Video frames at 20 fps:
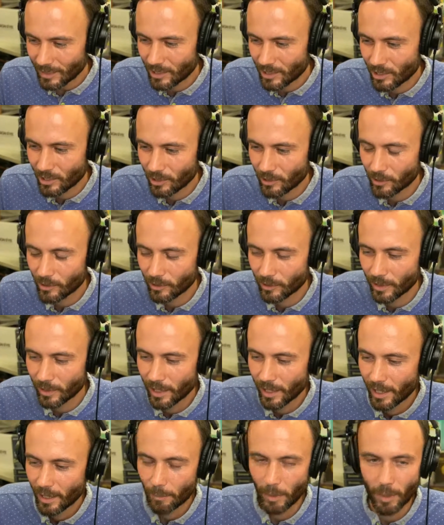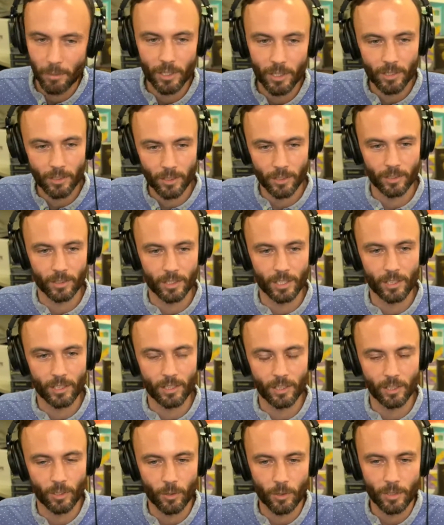so maybe you're
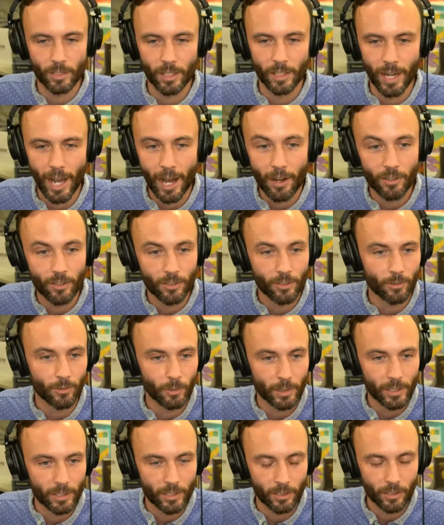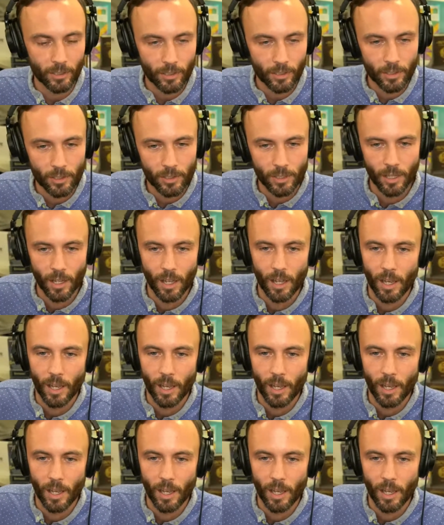teaching a course on how to do research,